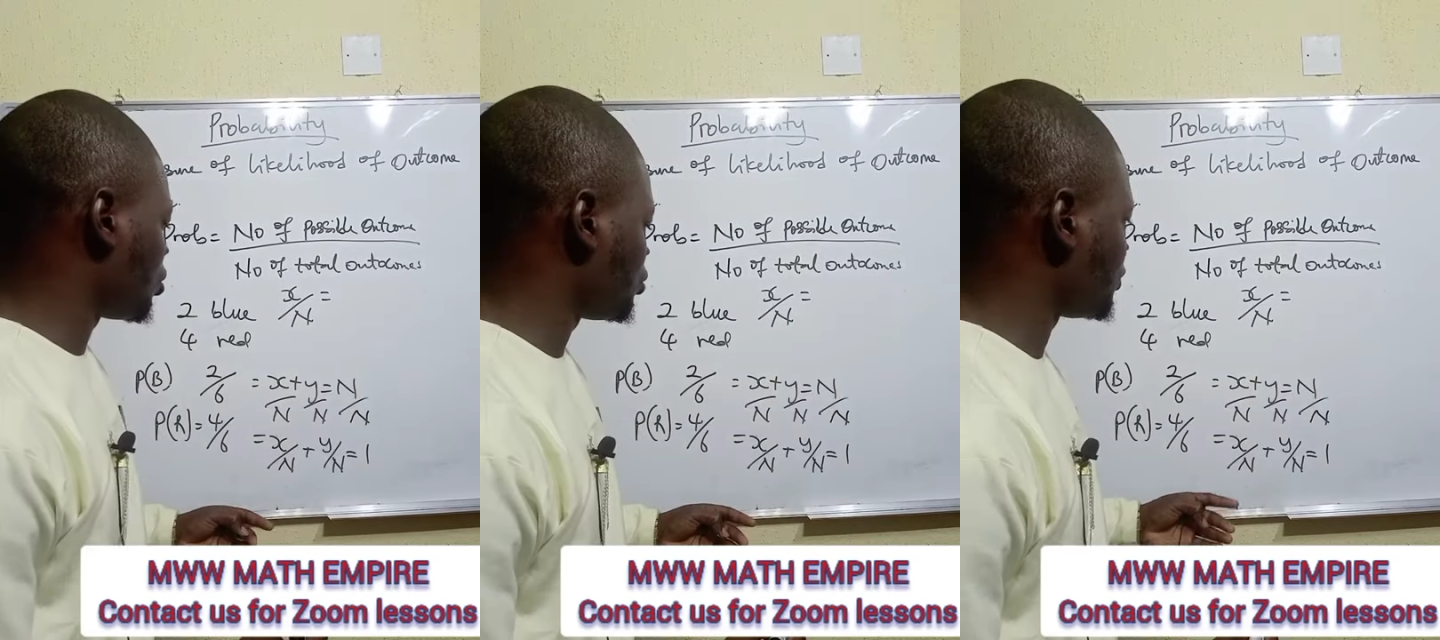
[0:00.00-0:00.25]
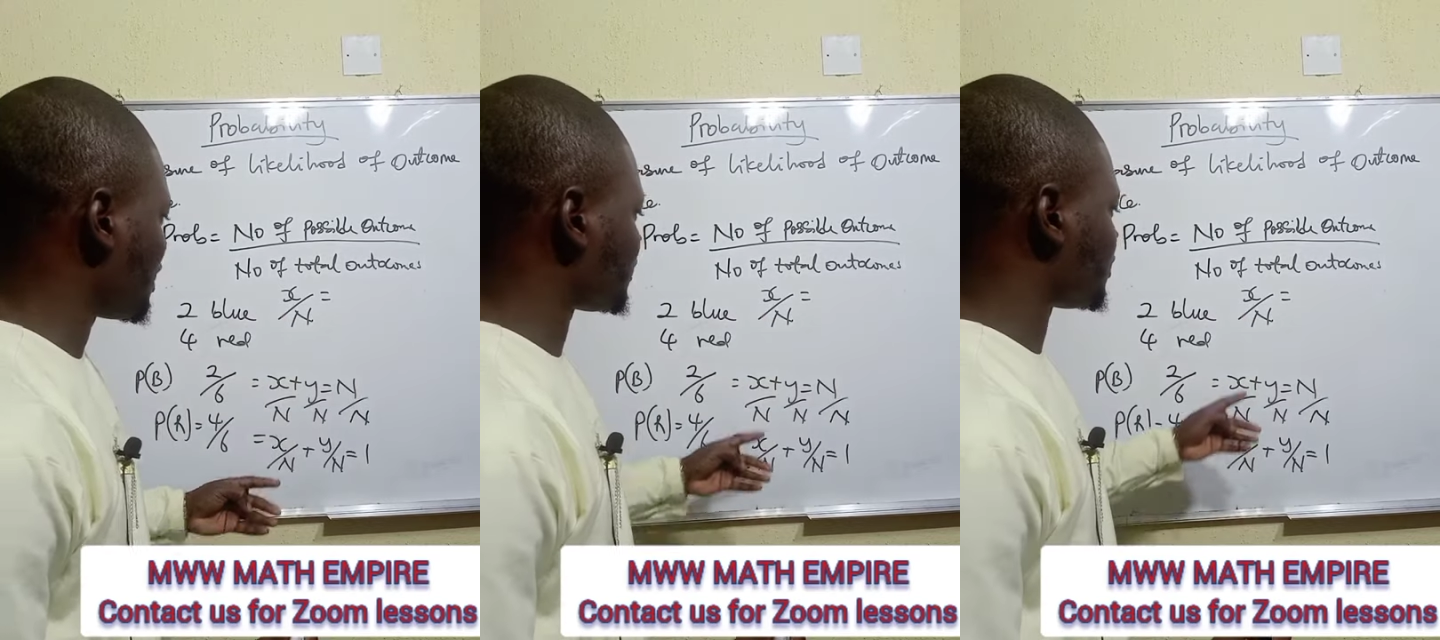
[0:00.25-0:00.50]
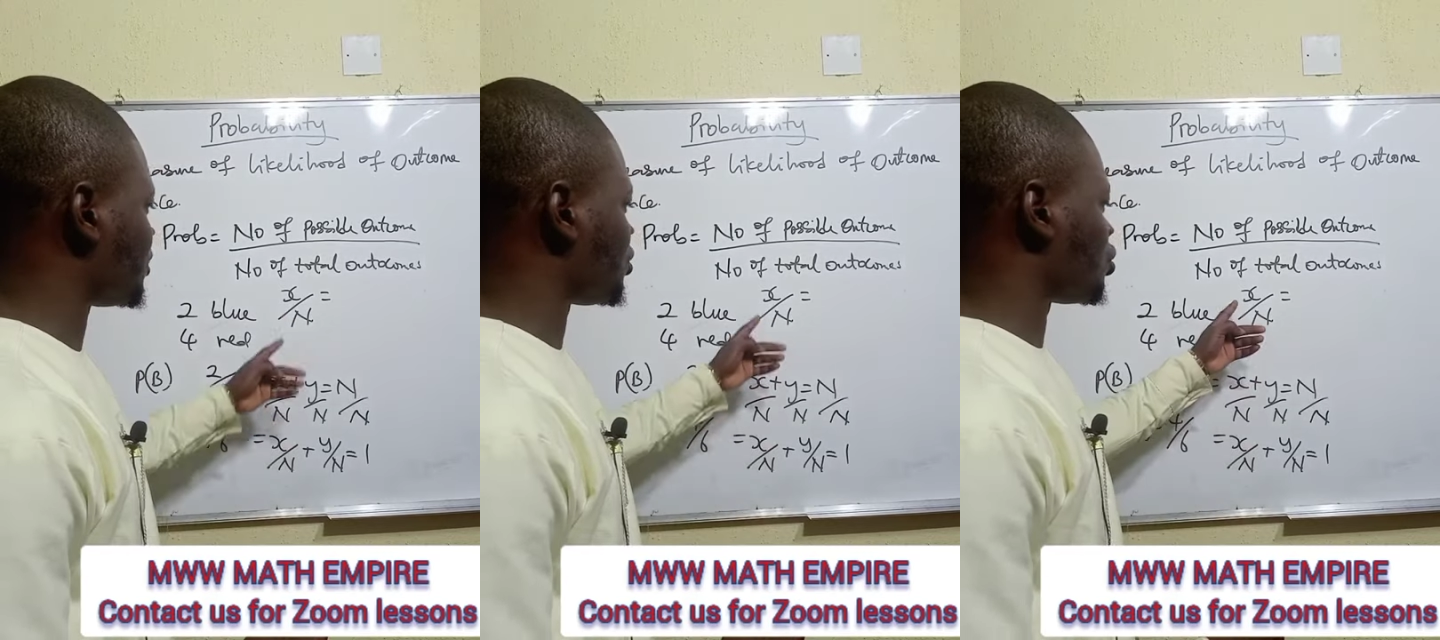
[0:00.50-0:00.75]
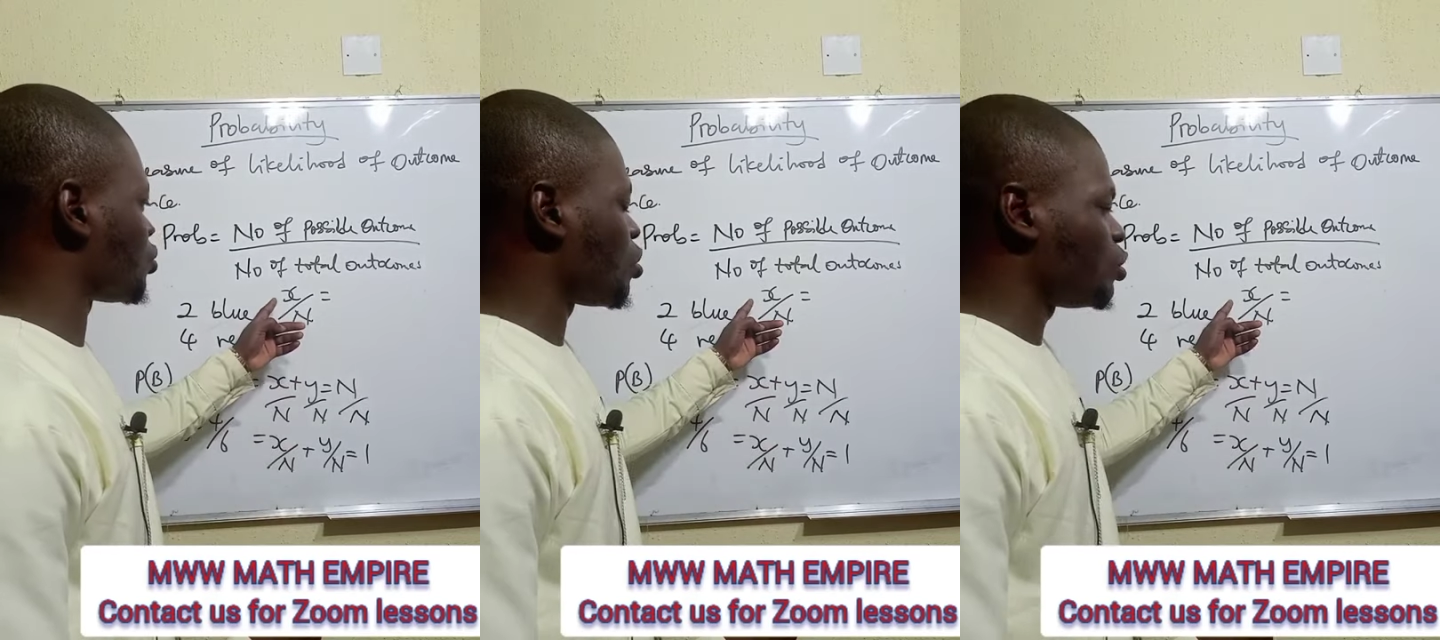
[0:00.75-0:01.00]
told you that
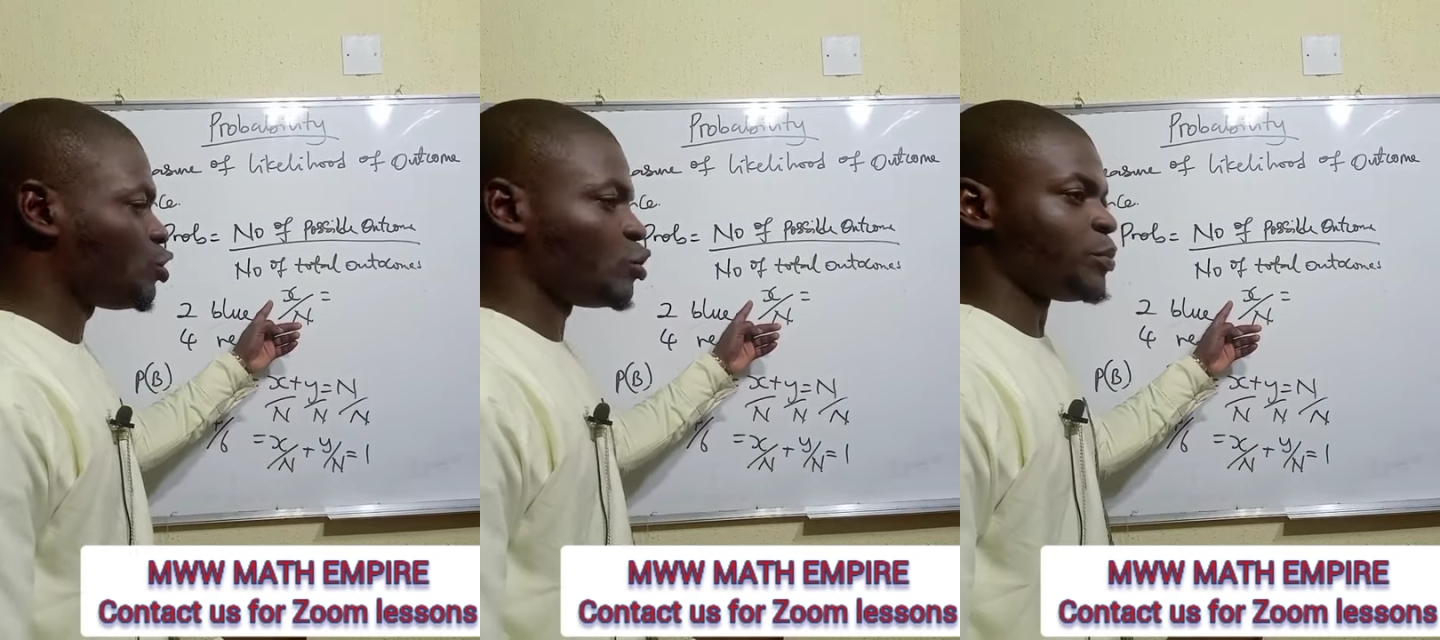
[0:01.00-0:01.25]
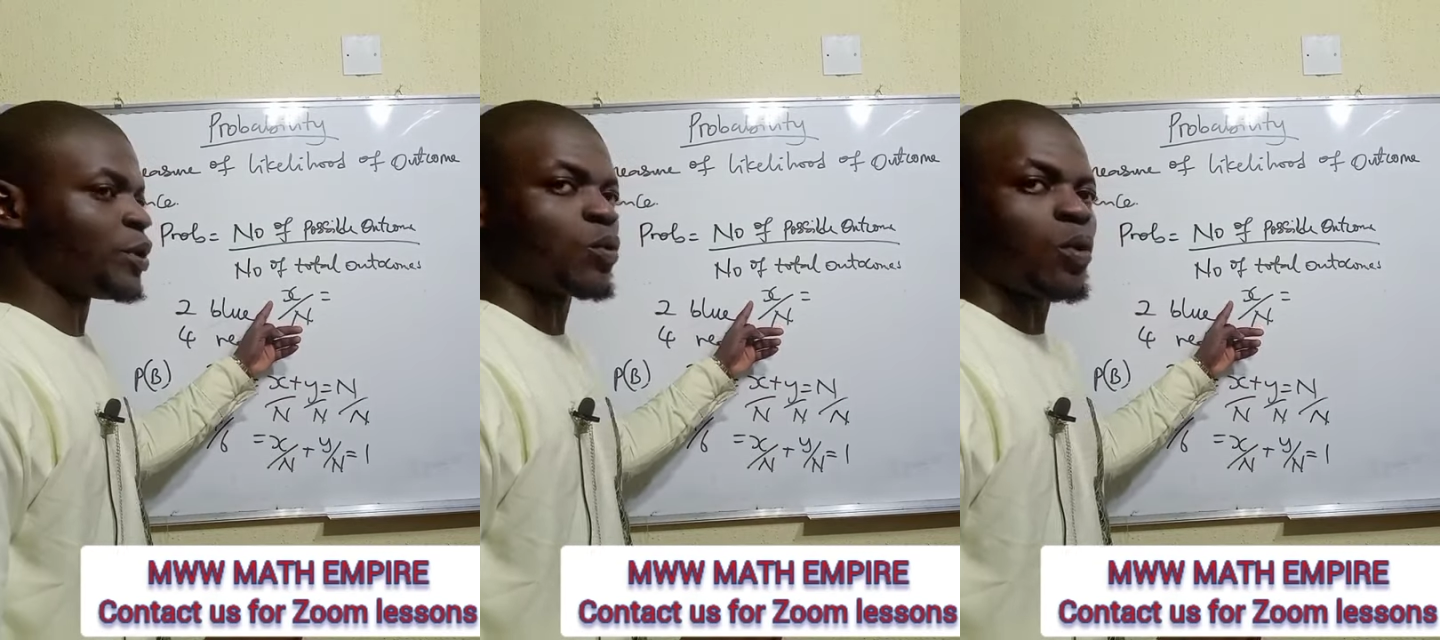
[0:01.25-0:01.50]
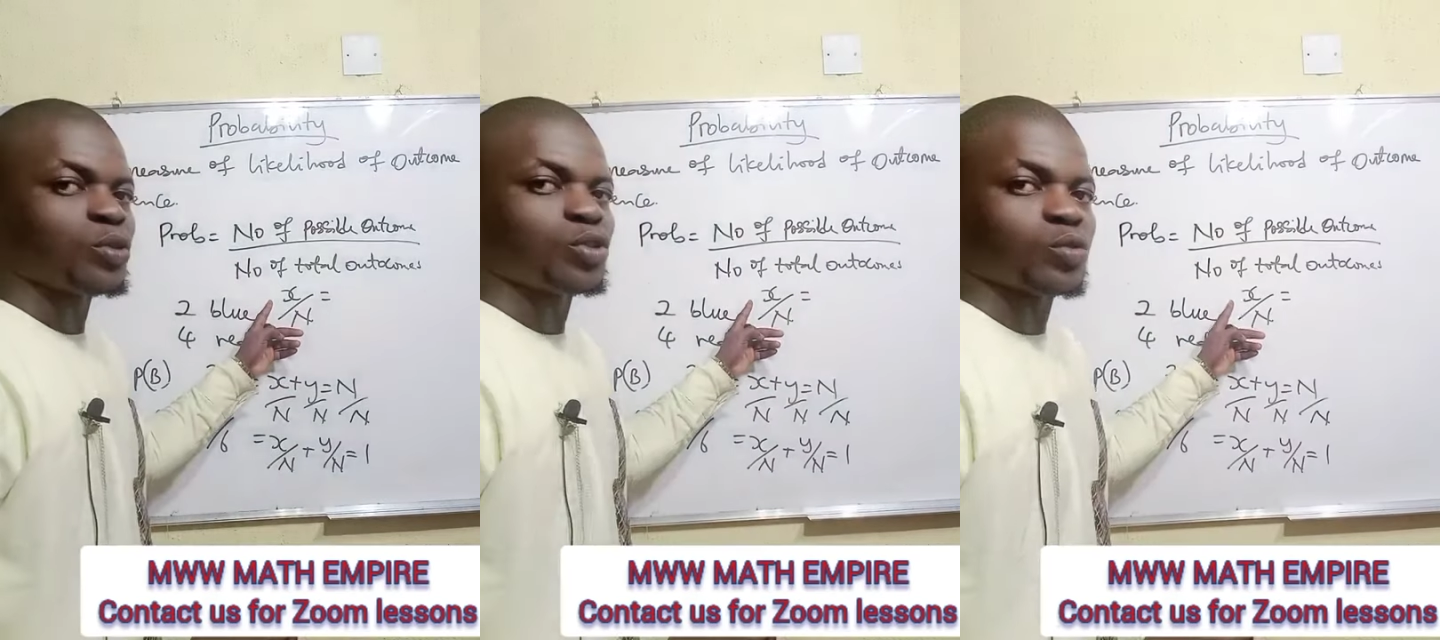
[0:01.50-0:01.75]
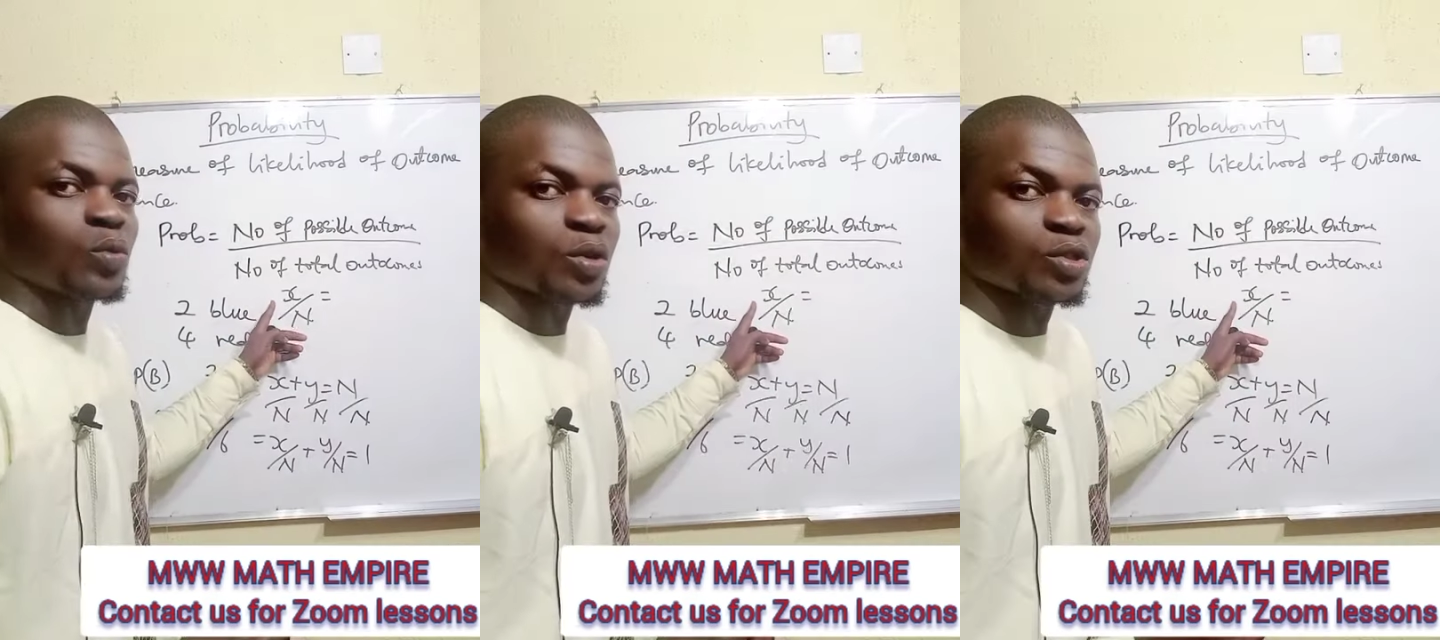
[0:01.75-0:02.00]
it is going to be equal
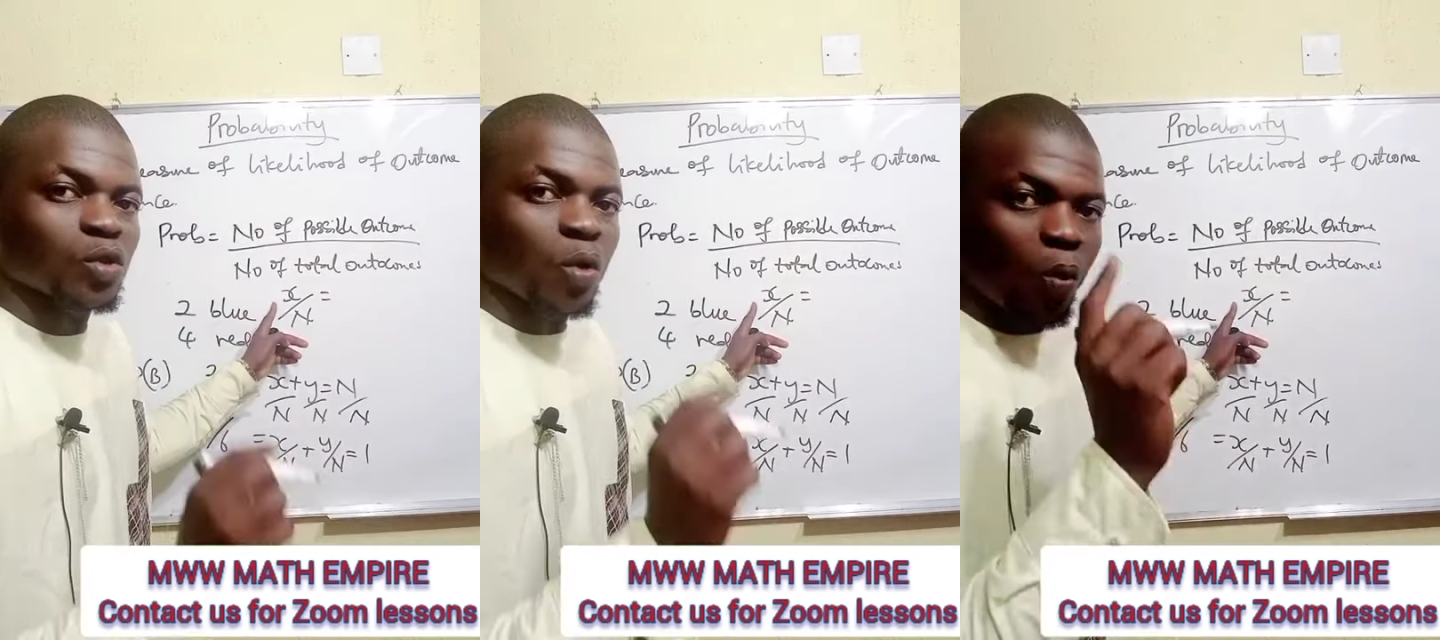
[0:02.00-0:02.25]
to what?